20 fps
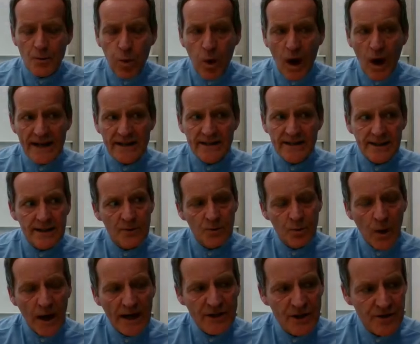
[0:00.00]
And why
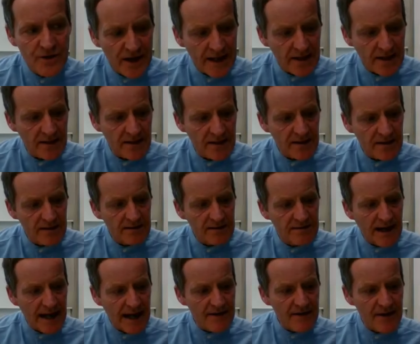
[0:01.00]
do you think,
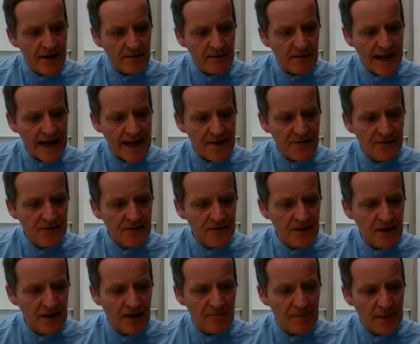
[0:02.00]
Darren, the
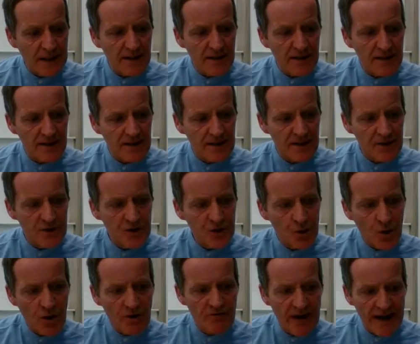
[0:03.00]
left have been
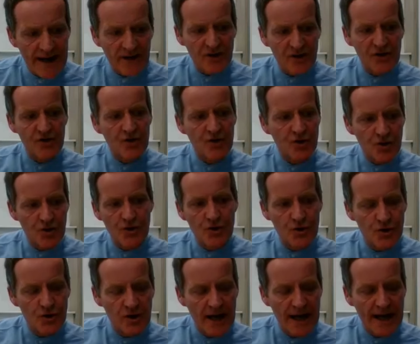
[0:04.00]
so averse
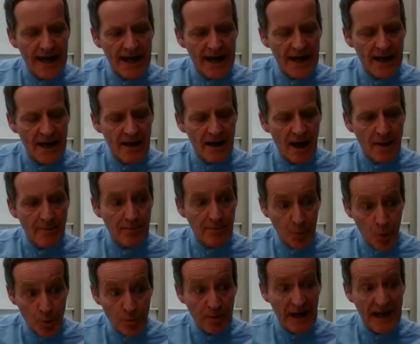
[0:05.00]
to
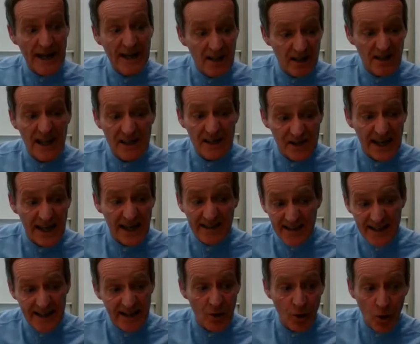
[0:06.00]
appropriating this
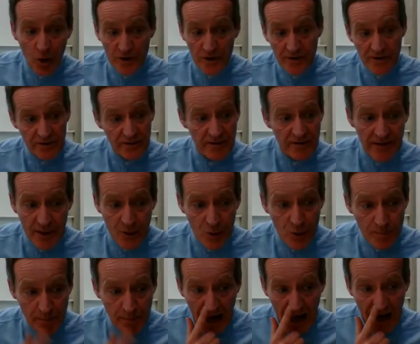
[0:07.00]
idea on
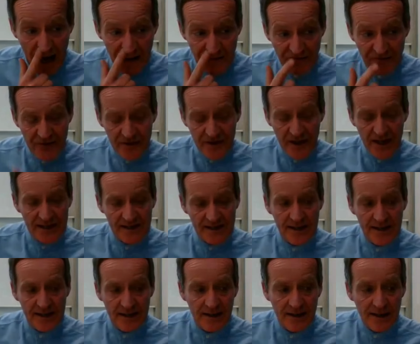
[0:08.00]
their own behalf?
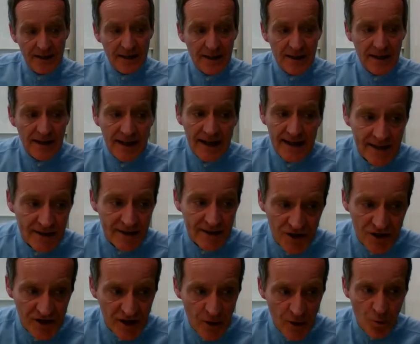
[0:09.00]
Is
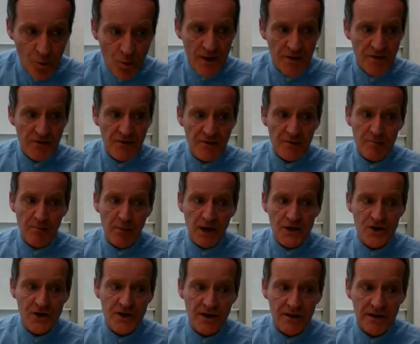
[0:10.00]
it just out with
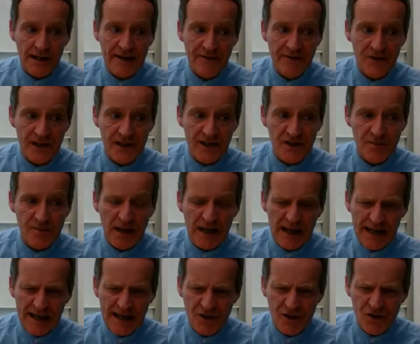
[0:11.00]
much of the left's
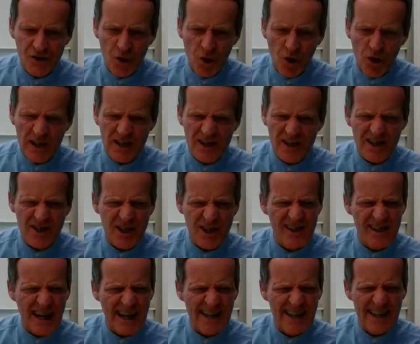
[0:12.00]
experience, or is
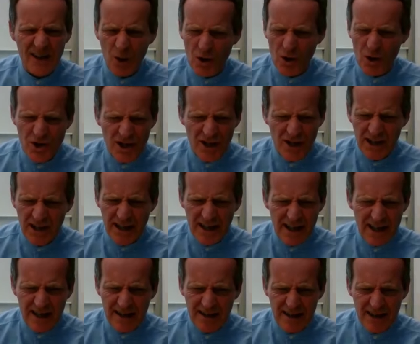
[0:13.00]
it just
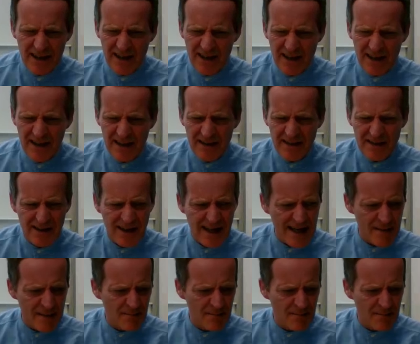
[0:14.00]
ideologically